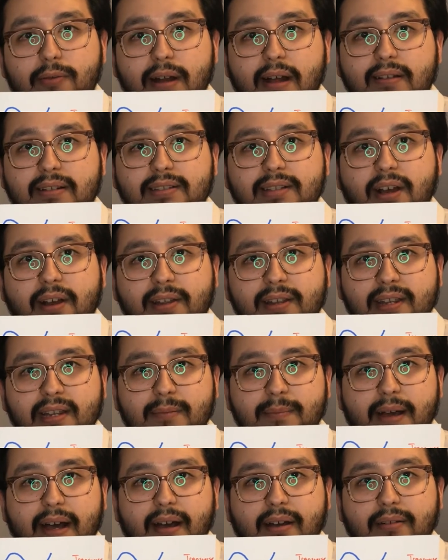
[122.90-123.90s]
when I was talking
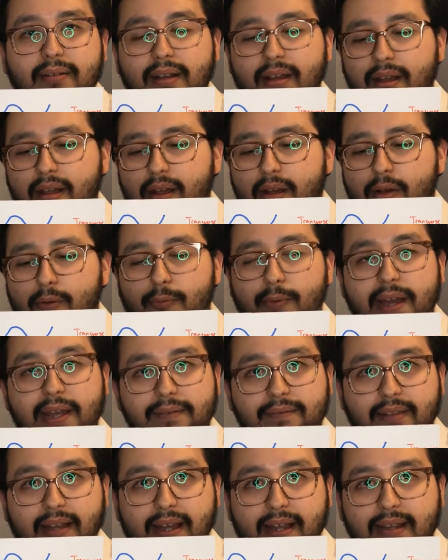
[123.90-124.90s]
about
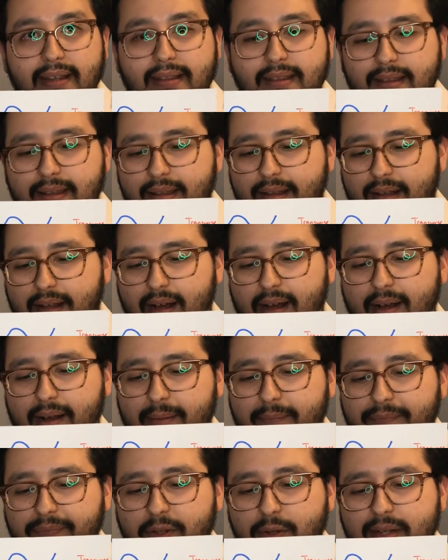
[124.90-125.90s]
wavelength,
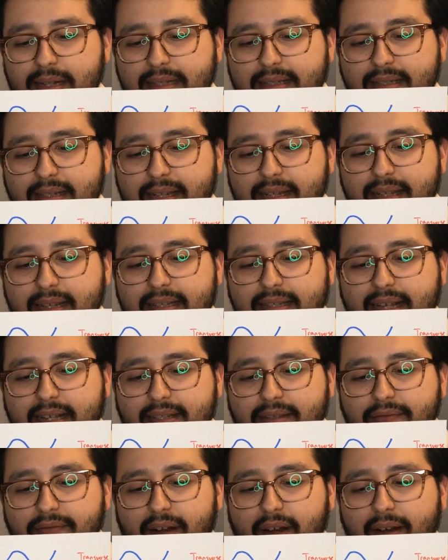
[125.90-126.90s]
you can see this has
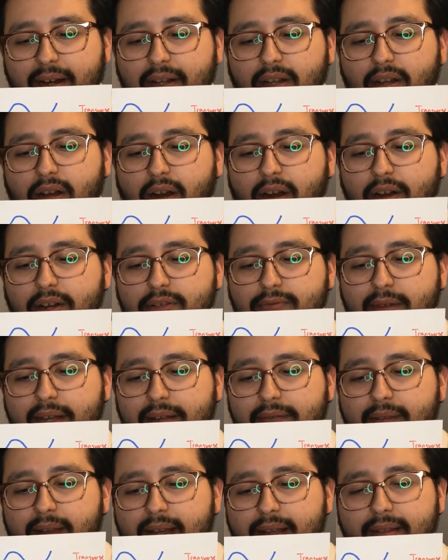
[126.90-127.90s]
a very large
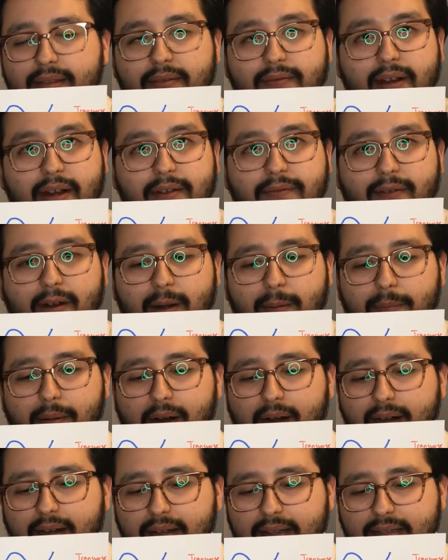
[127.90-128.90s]
wavelength, they're very far
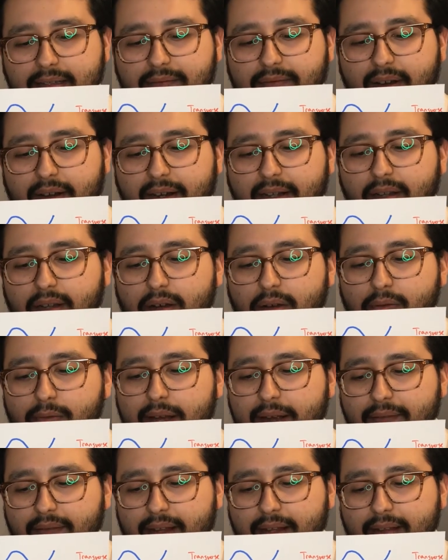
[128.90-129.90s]
apart. This is a very low
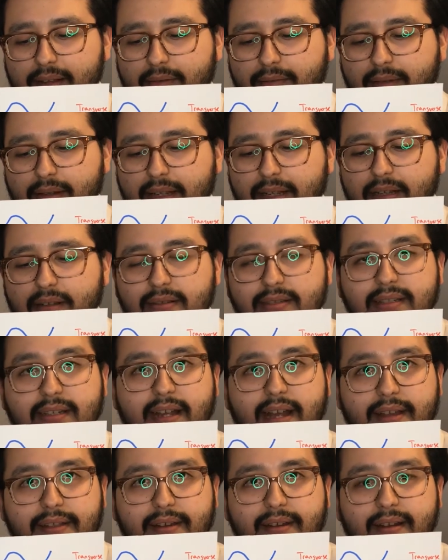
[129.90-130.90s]
wavelength, they're really close
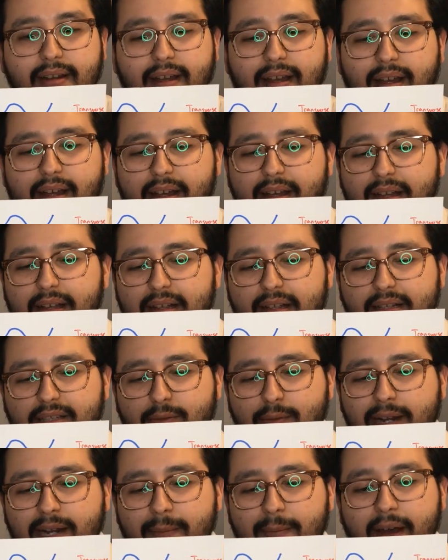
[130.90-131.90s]
together. So
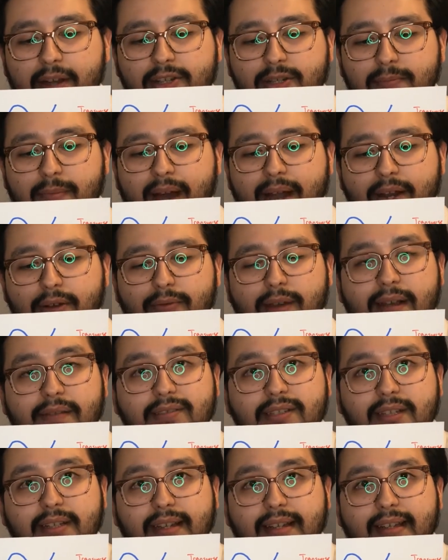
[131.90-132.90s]
we can imagine microwaves
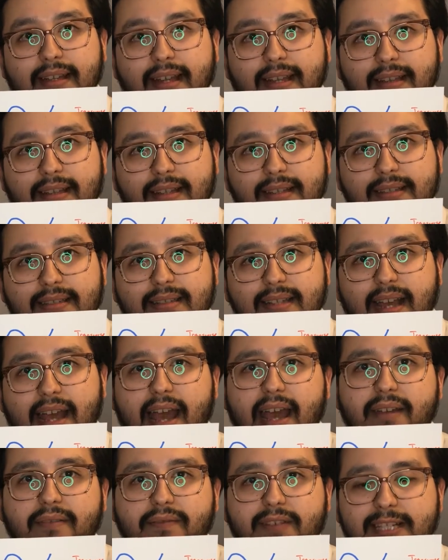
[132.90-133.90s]
looking like this
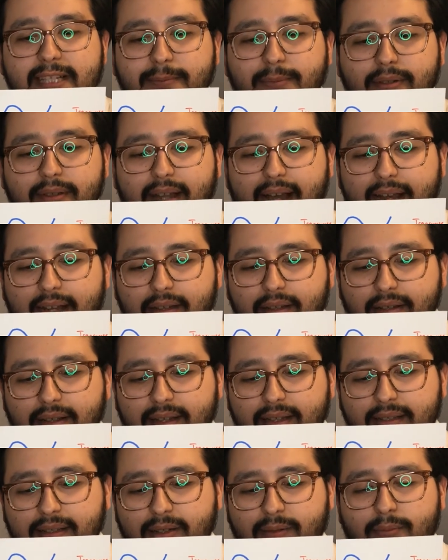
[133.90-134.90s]
and visible light
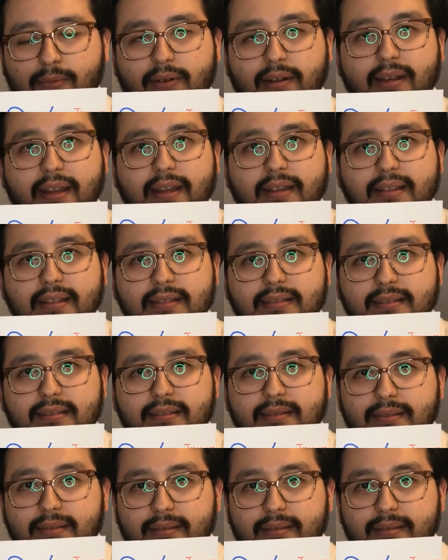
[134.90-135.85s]
looking a little more like this.